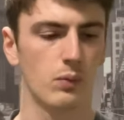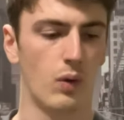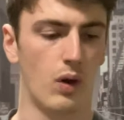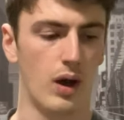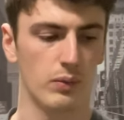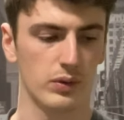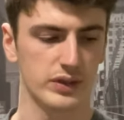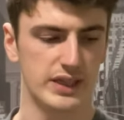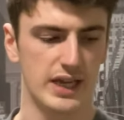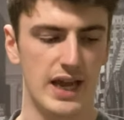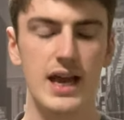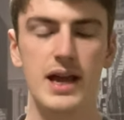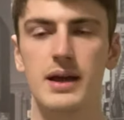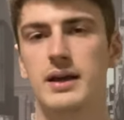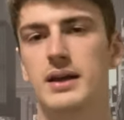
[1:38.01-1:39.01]
what I want to
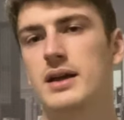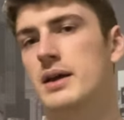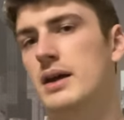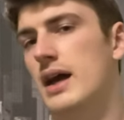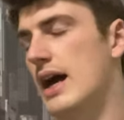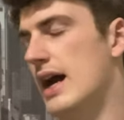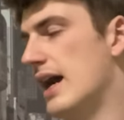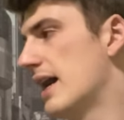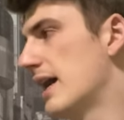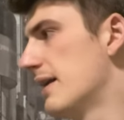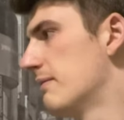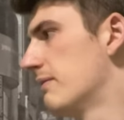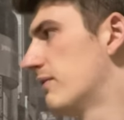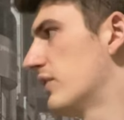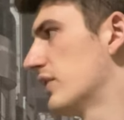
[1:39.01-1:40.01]
hit
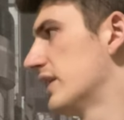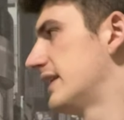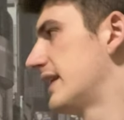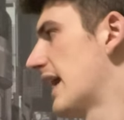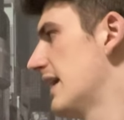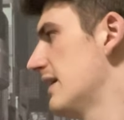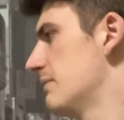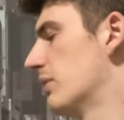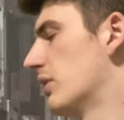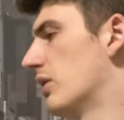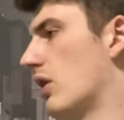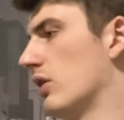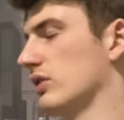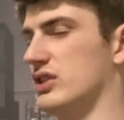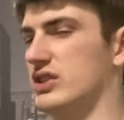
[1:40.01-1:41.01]
for the day, but
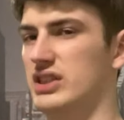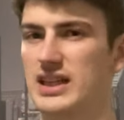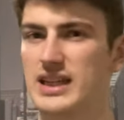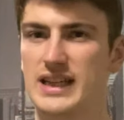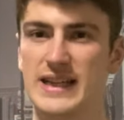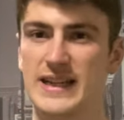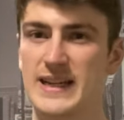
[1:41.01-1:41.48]
honestly